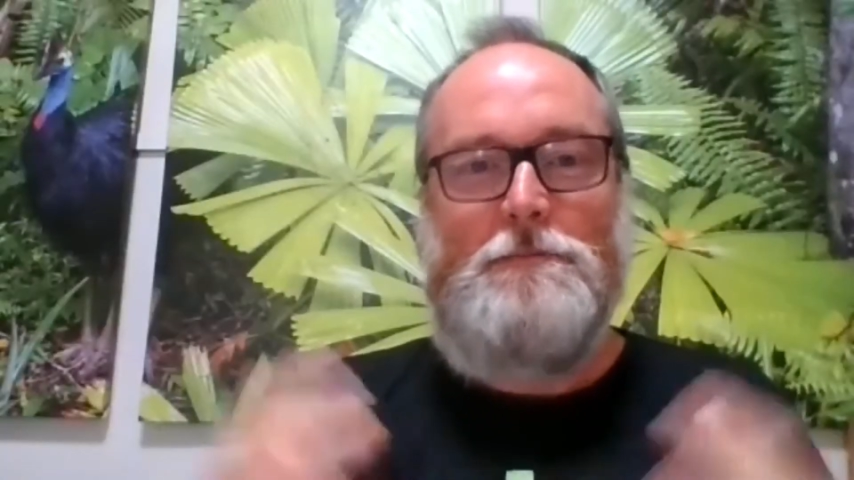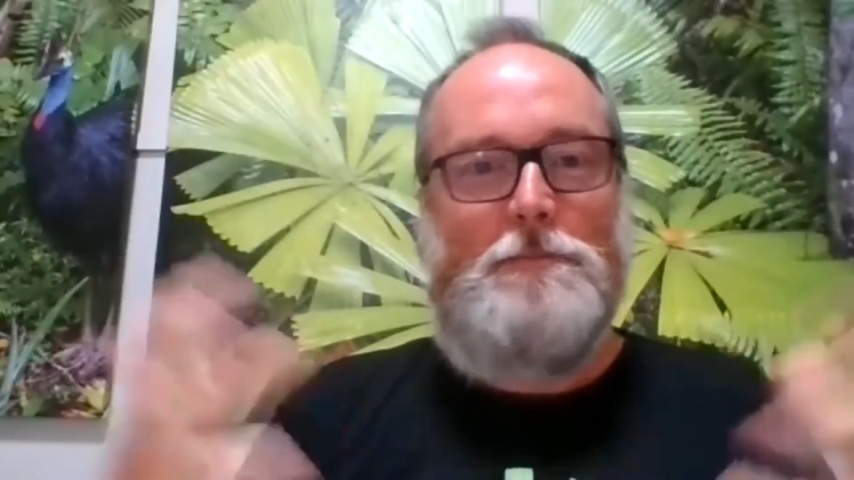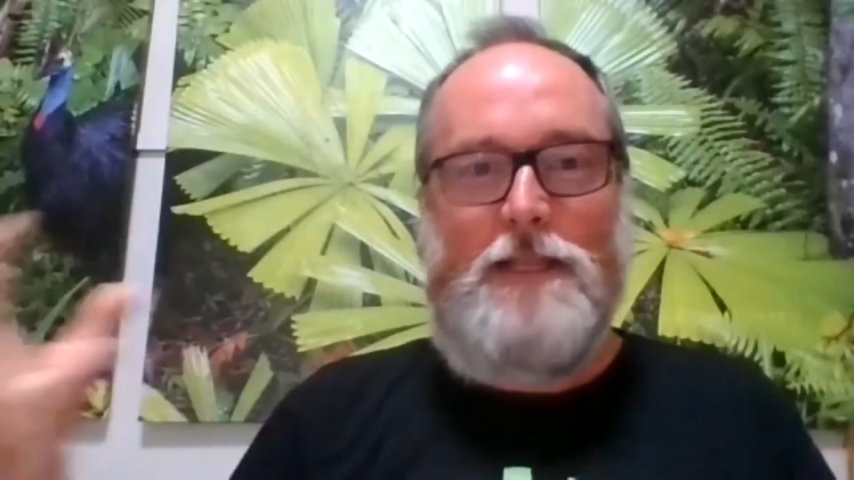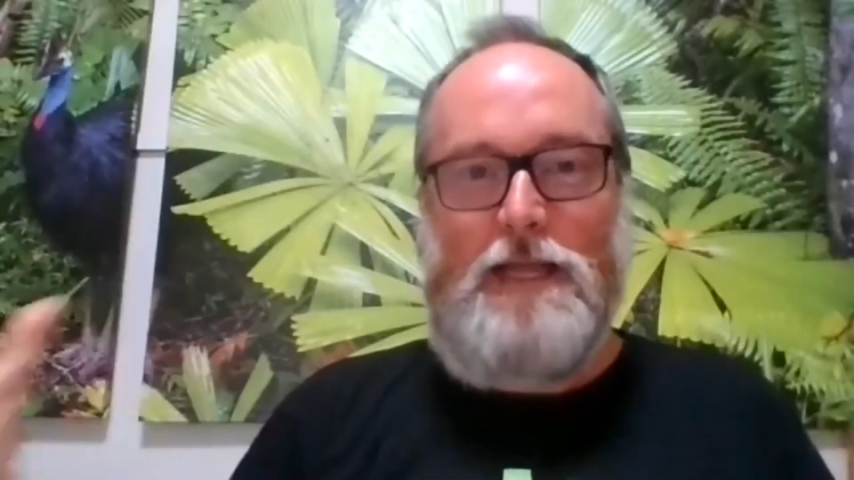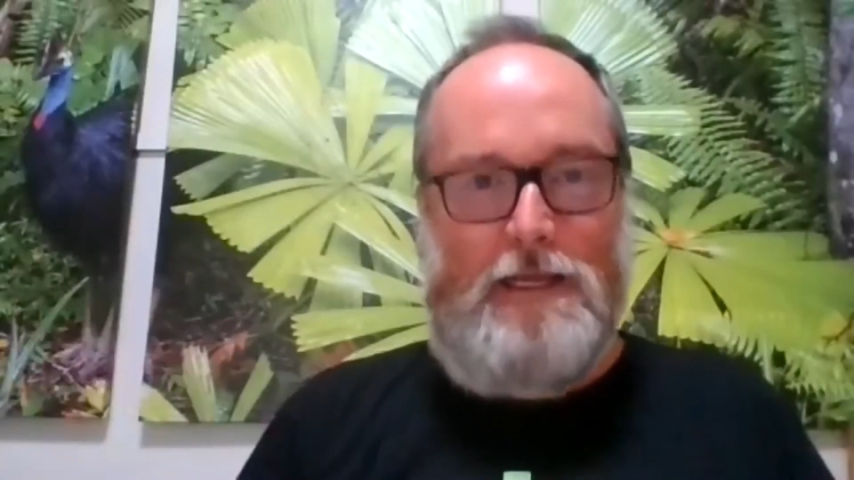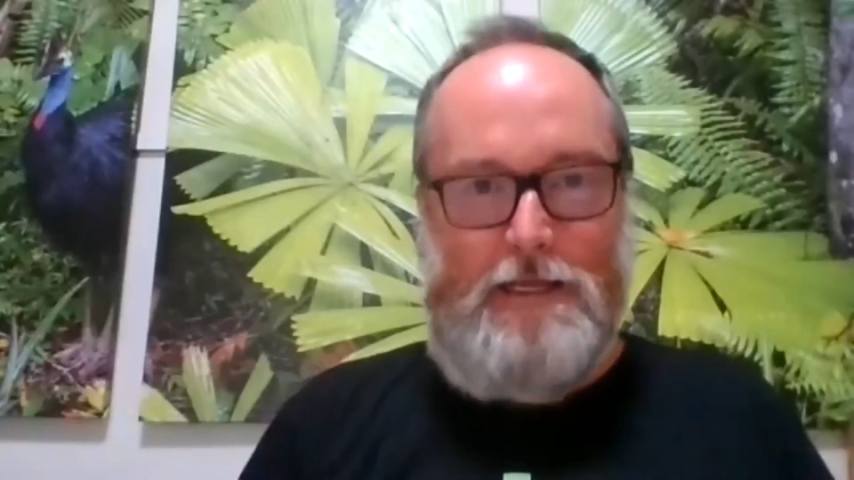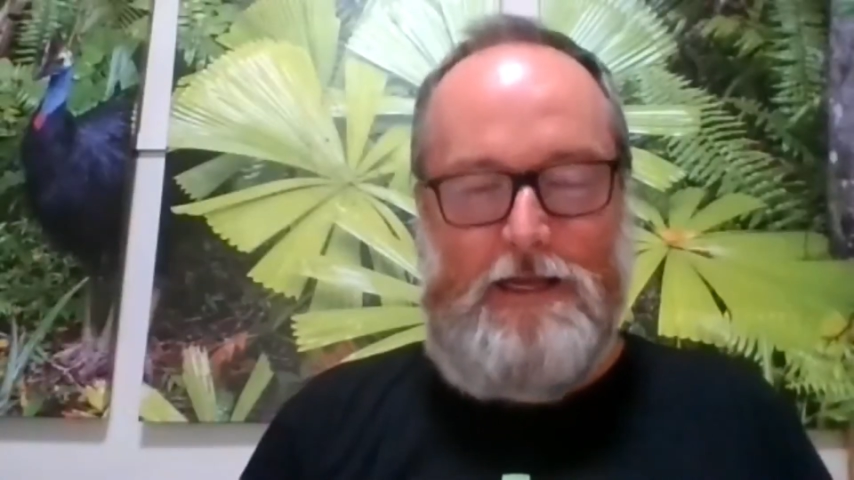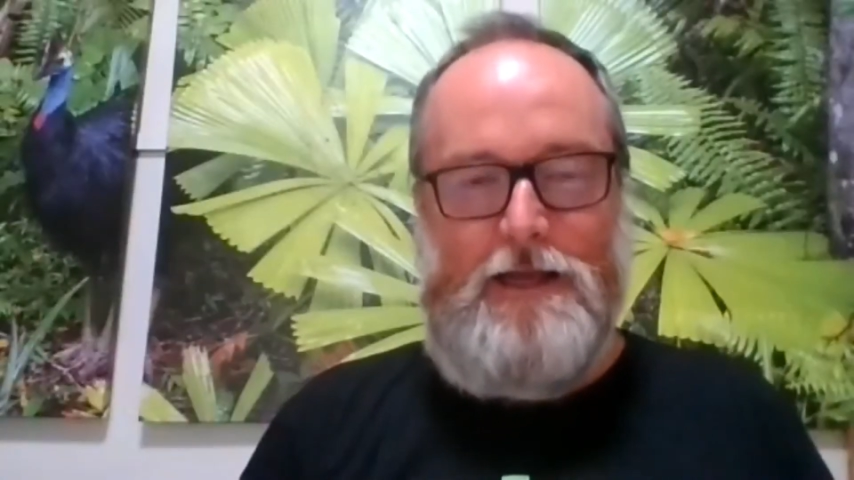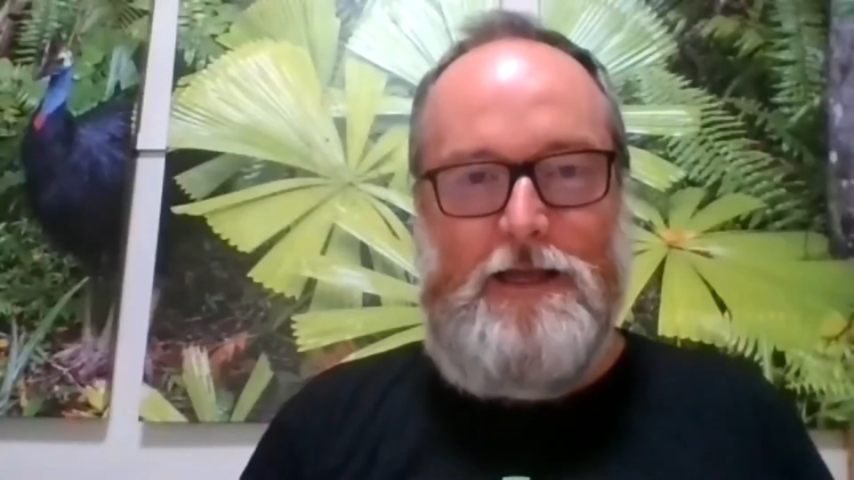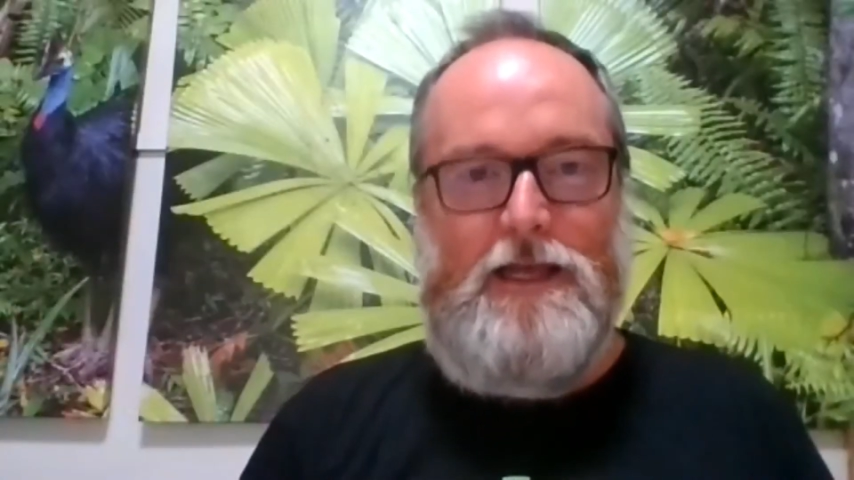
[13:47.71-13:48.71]

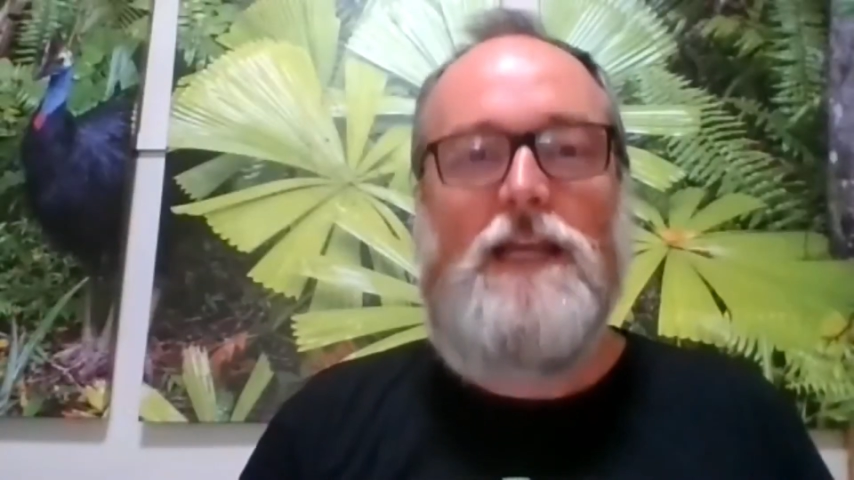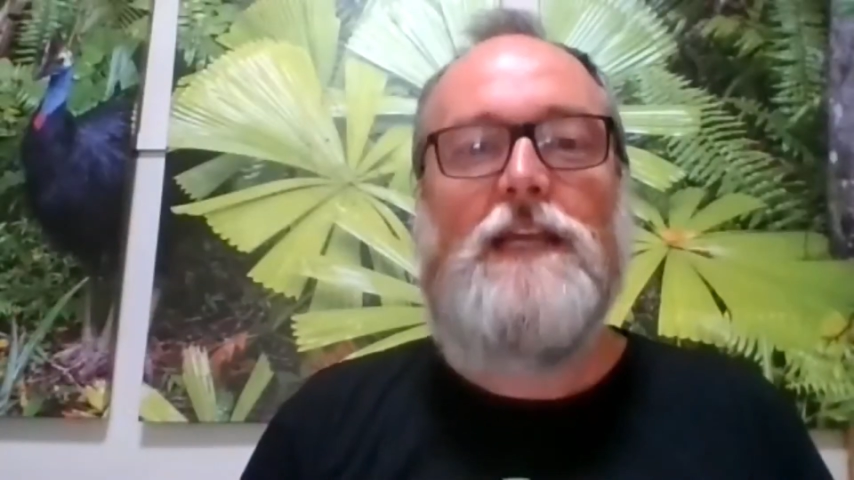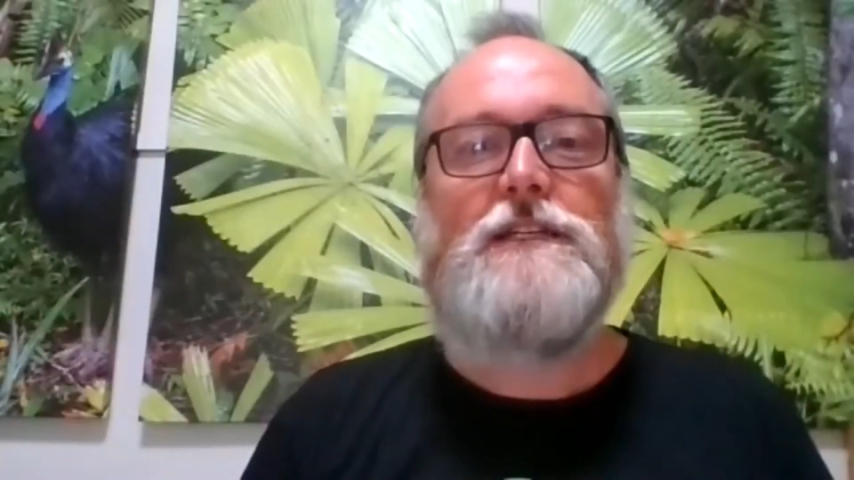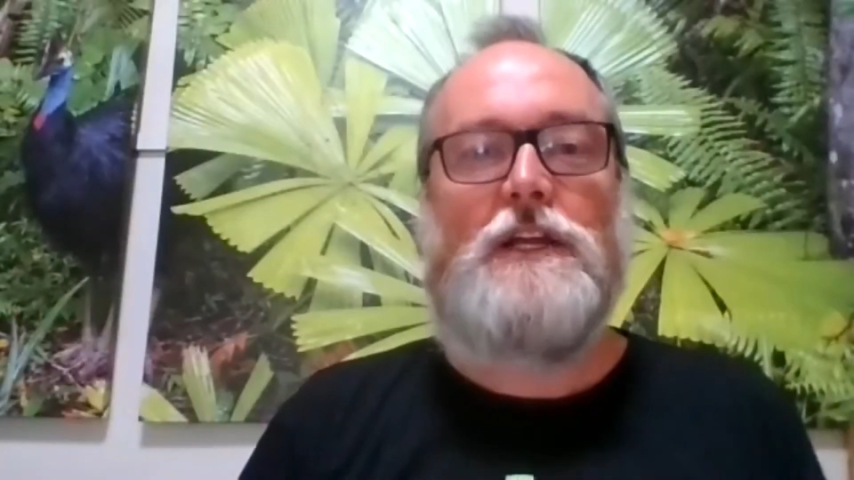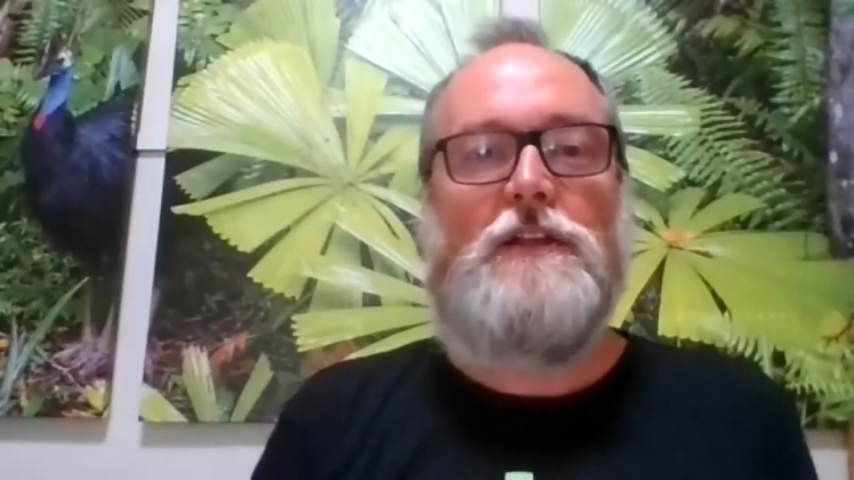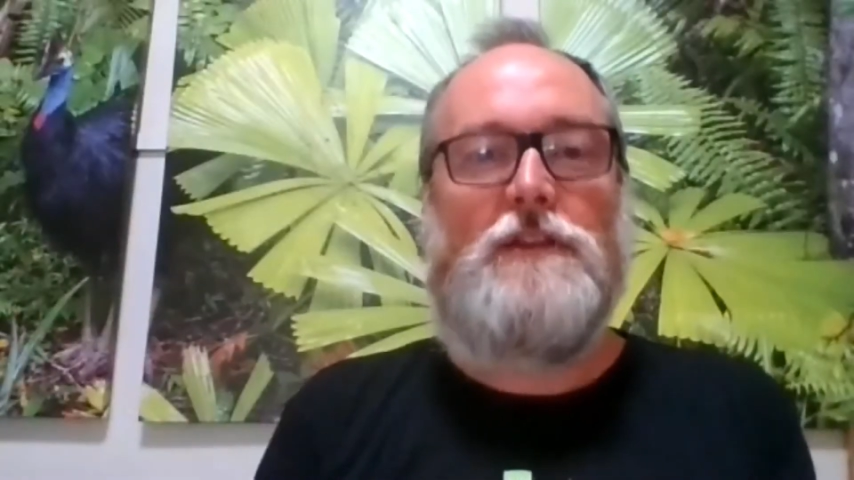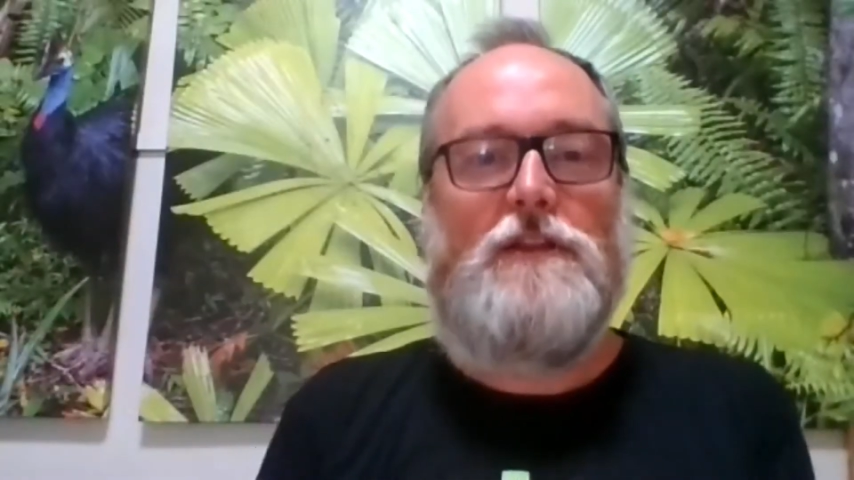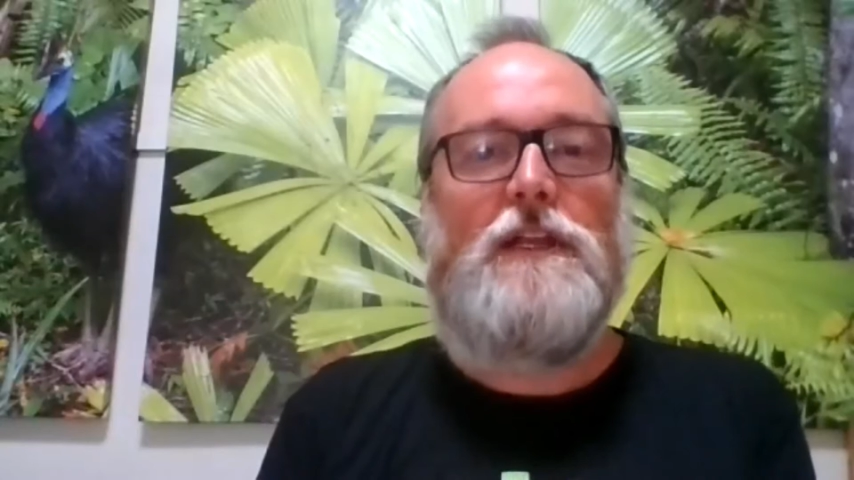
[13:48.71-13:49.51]
millennia is an